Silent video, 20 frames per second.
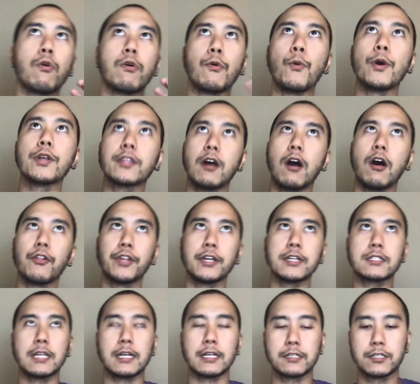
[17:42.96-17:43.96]
with all
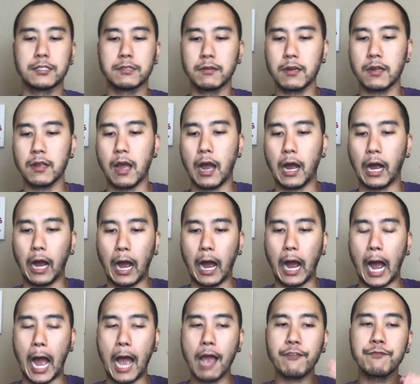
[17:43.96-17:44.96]
this, like
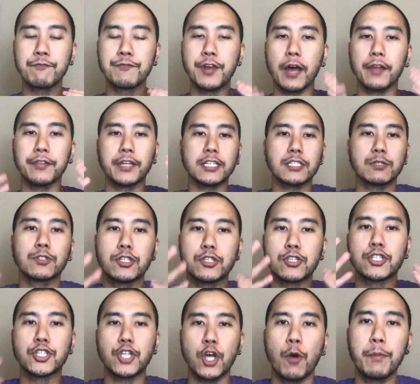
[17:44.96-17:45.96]
I've done this to
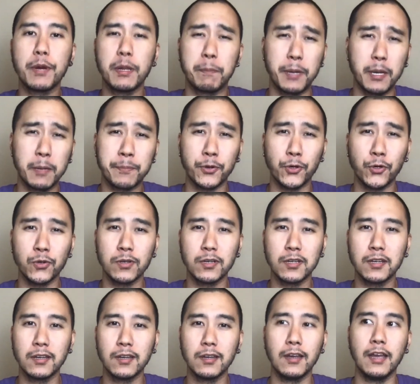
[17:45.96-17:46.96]
so many people,
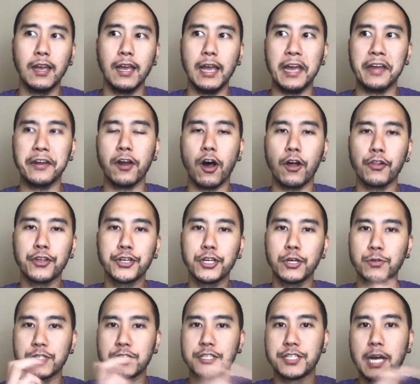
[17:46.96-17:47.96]
and all they do
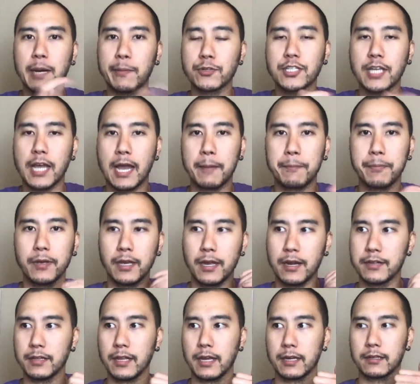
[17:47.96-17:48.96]
is just double tap
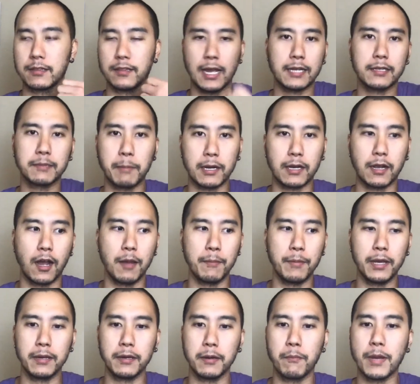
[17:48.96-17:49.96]
and like my
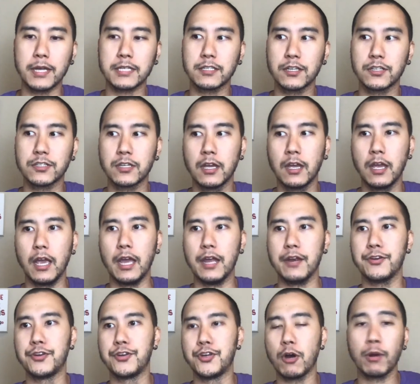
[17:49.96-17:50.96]
comment or message
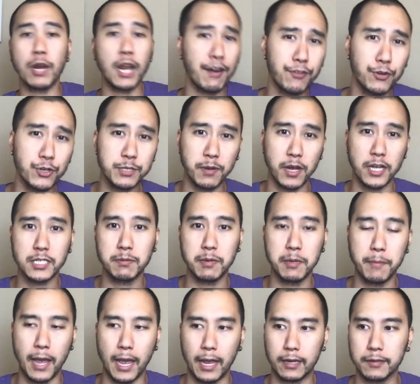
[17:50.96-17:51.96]
and don't ever respond to me
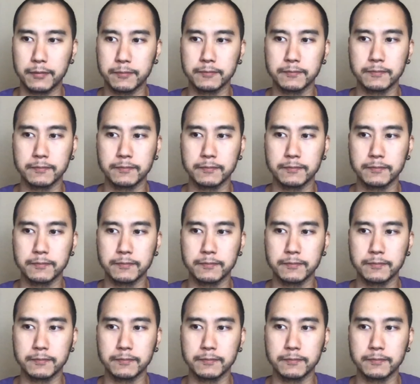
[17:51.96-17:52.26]
back,